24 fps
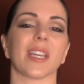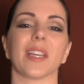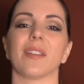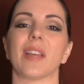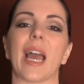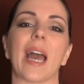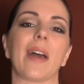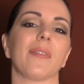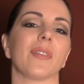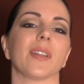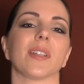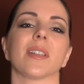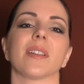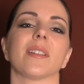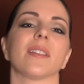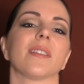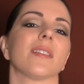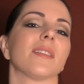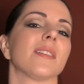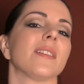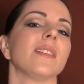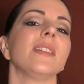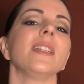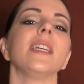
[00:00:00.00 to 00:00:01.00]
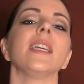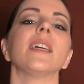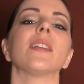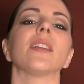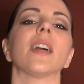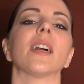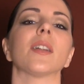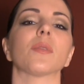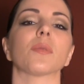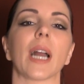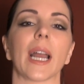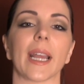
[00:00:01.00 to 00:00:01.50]
having to kneel
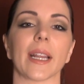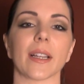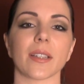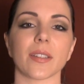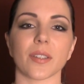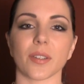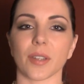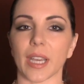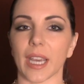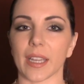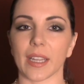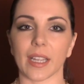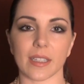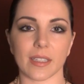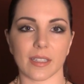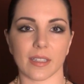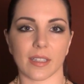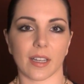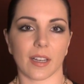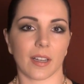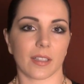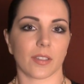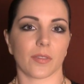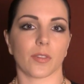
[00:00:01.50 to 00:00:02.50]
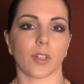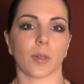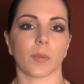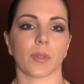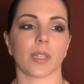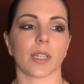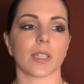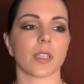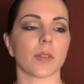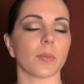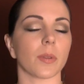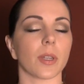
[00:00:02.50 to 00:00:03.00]
on rice. Okay, that's a form of
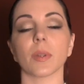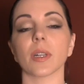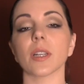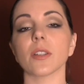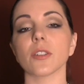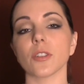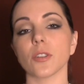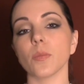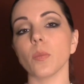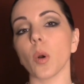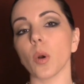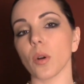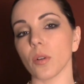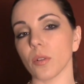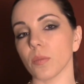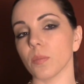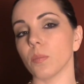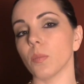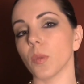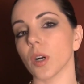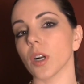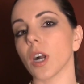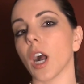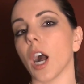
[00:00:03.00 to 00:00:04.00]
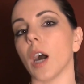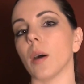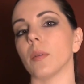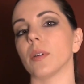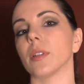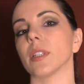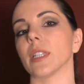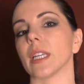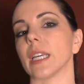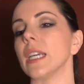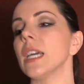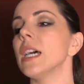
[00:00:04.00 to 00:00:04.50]
discipline, but it's more
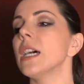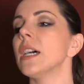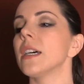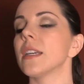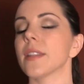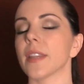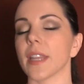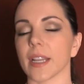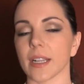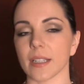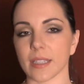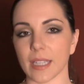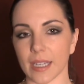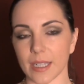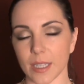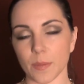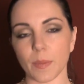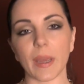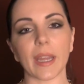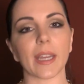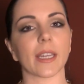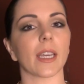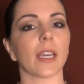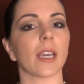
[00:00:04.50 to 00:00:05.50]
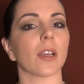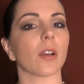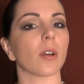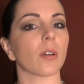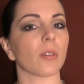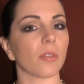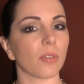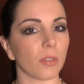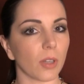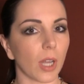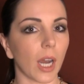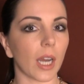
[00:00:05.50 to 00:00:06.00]
commonly things like spanking or
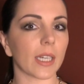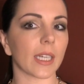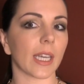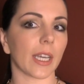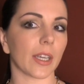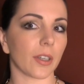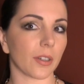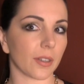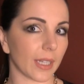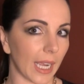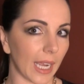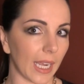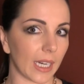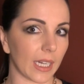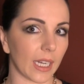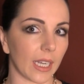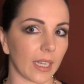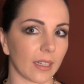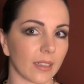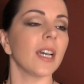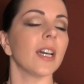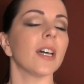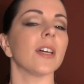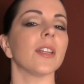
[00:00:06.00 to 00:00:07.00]
flogging or caning.